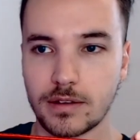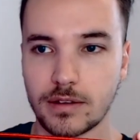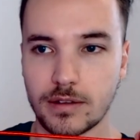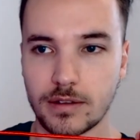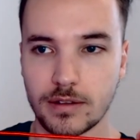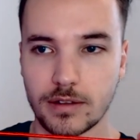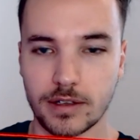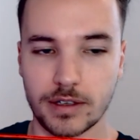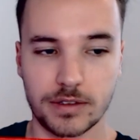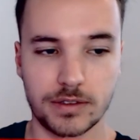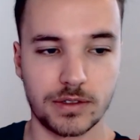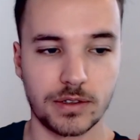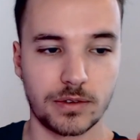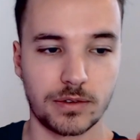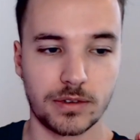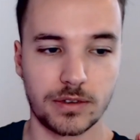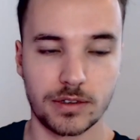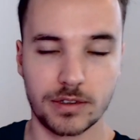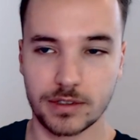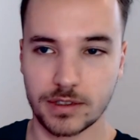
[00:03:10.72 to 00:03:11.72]
like
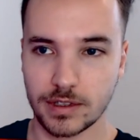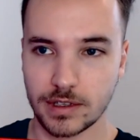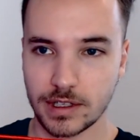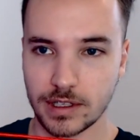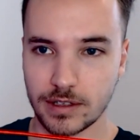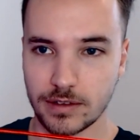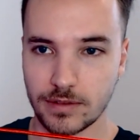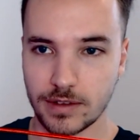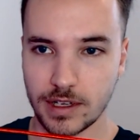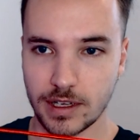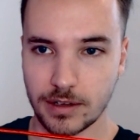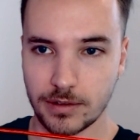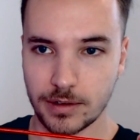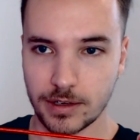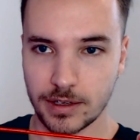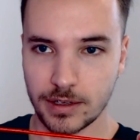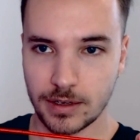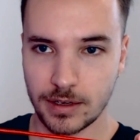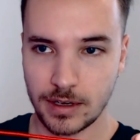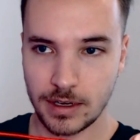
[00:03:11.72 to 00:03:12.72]
soldered onto the end of that,
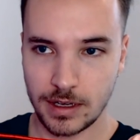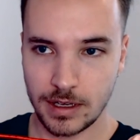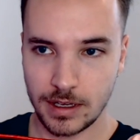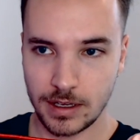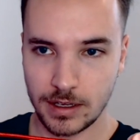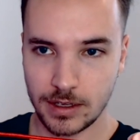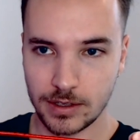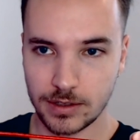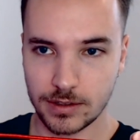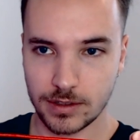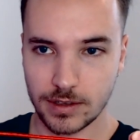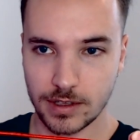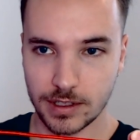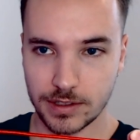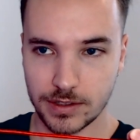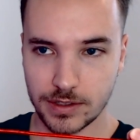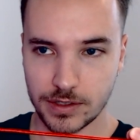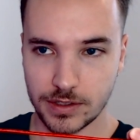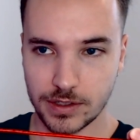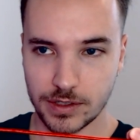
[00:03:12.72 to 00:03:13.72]
right? So
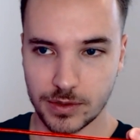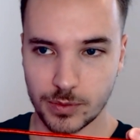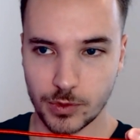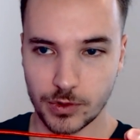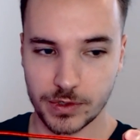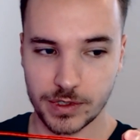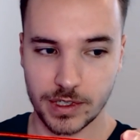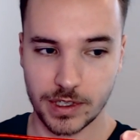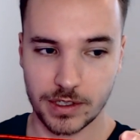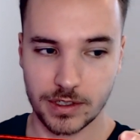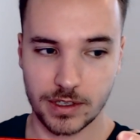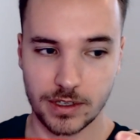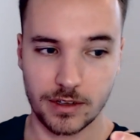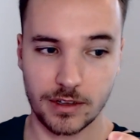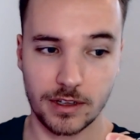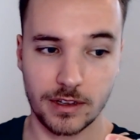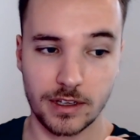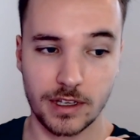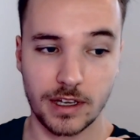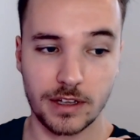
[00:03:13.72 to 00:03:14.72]
that's just a small section, and
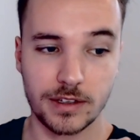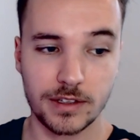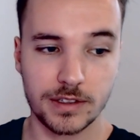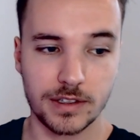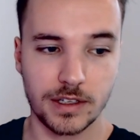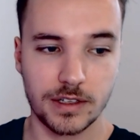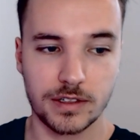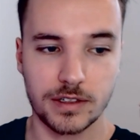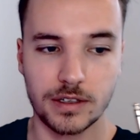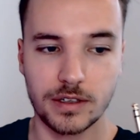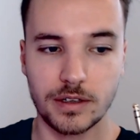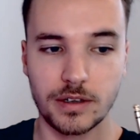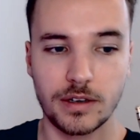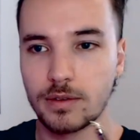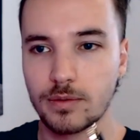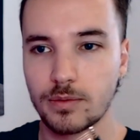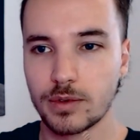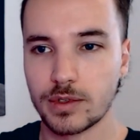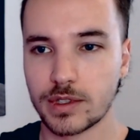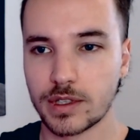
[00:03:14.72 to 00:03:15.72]
then the other section,
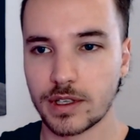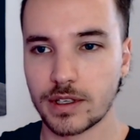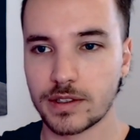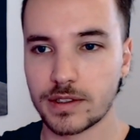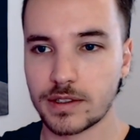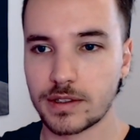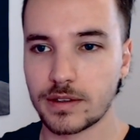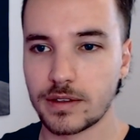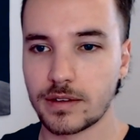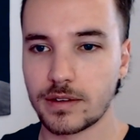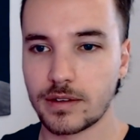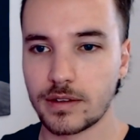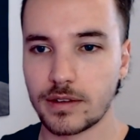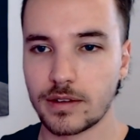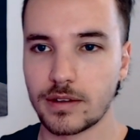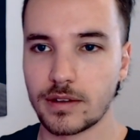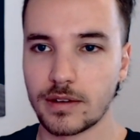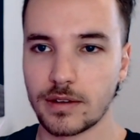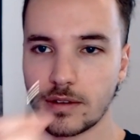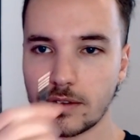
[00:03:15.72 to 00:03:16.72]
which has
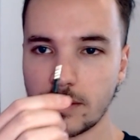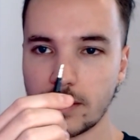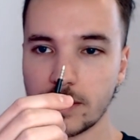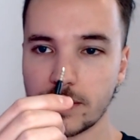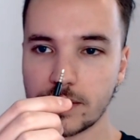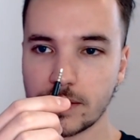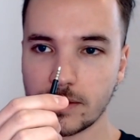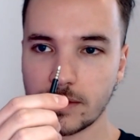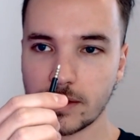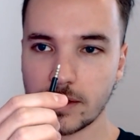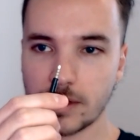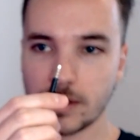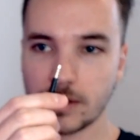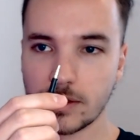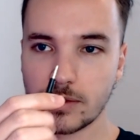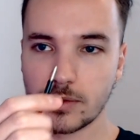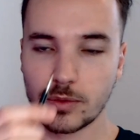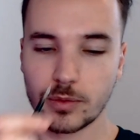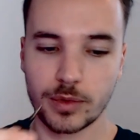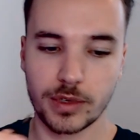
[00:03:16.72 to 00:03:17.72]
this on the
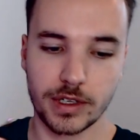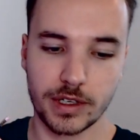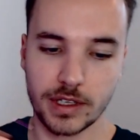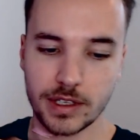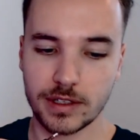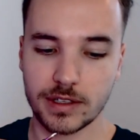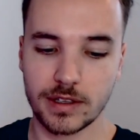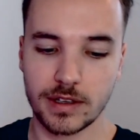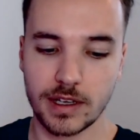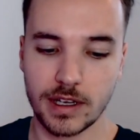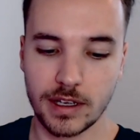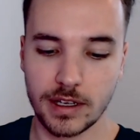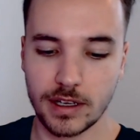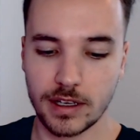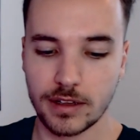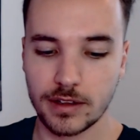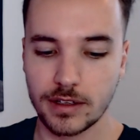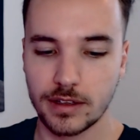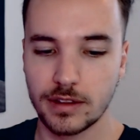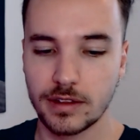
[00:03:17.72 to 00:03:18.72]
end, will plug into that,
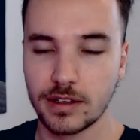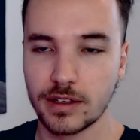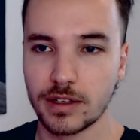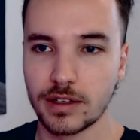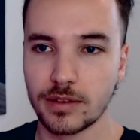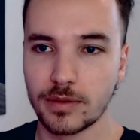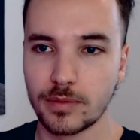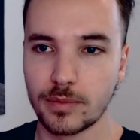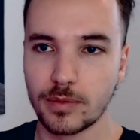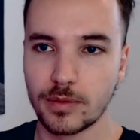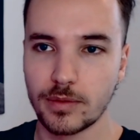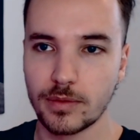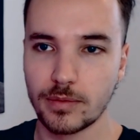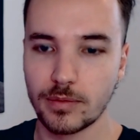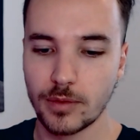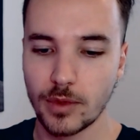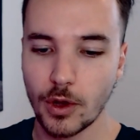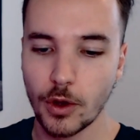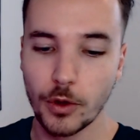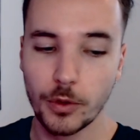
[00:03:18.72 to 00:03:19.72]
and then the
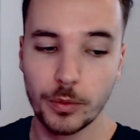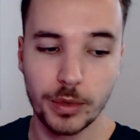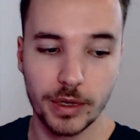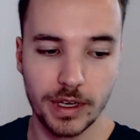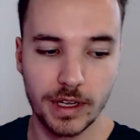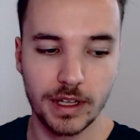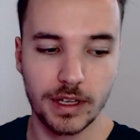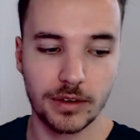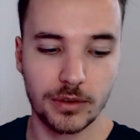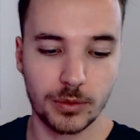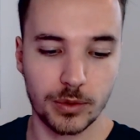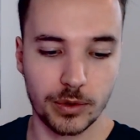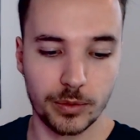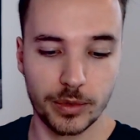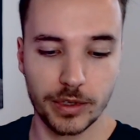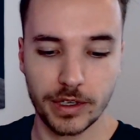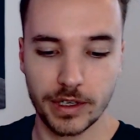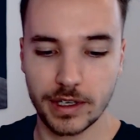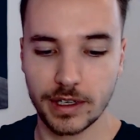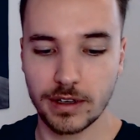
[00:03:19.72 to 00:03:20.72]
open end will
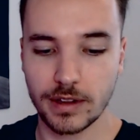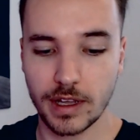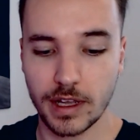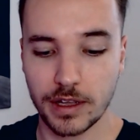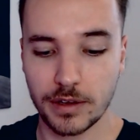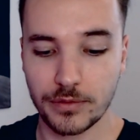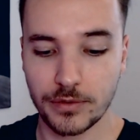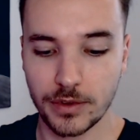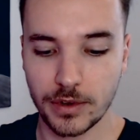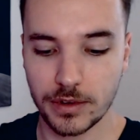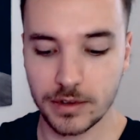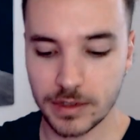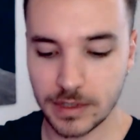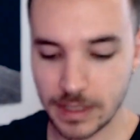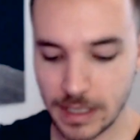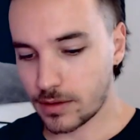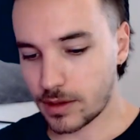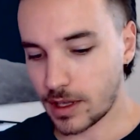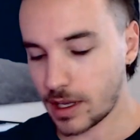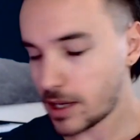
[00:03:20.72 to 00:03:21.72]
plug into the headphones.
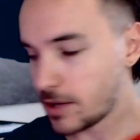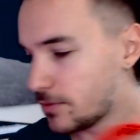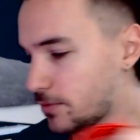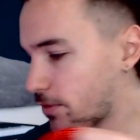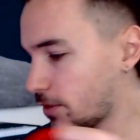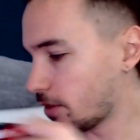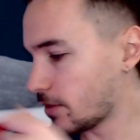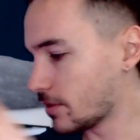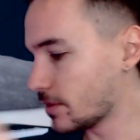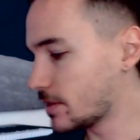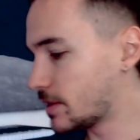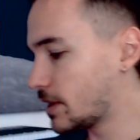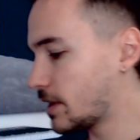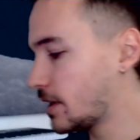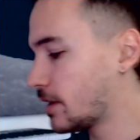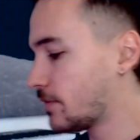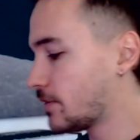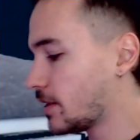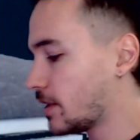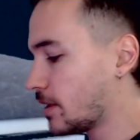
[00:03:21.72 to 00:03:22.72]
The headphones
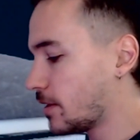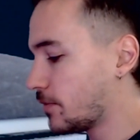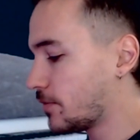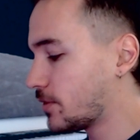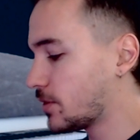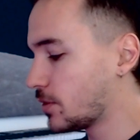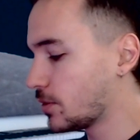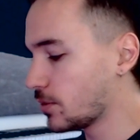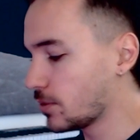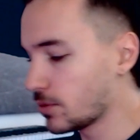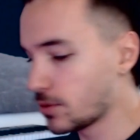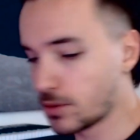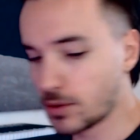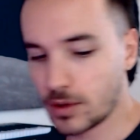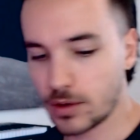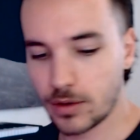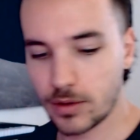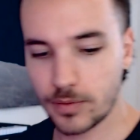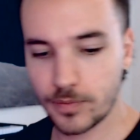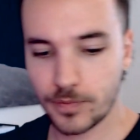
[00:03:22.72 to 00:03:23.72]
have to have 2
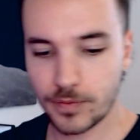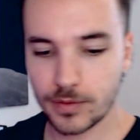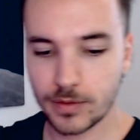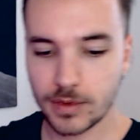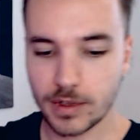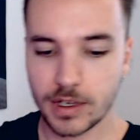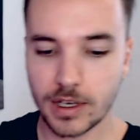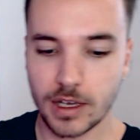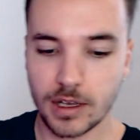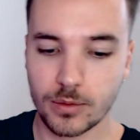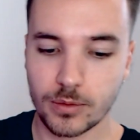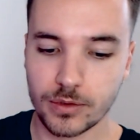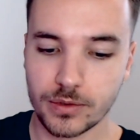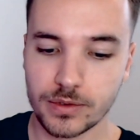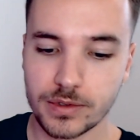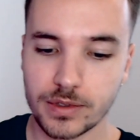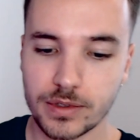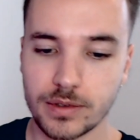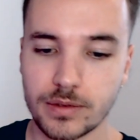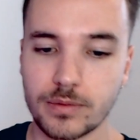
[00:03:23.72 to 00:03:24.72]

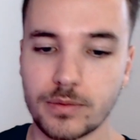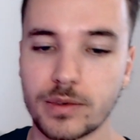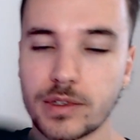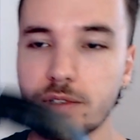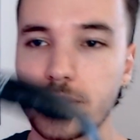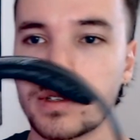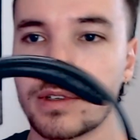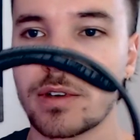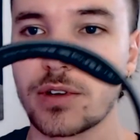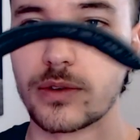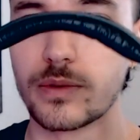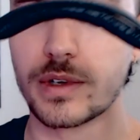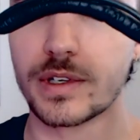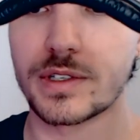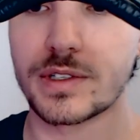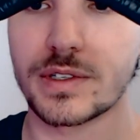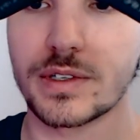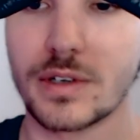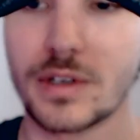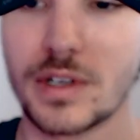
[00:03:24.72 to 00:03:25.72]
cables, one to go to each
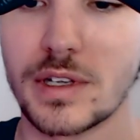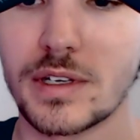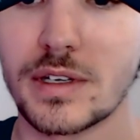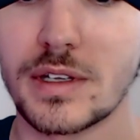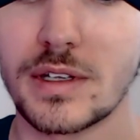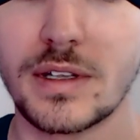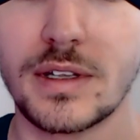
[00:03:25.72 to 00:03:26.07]
side,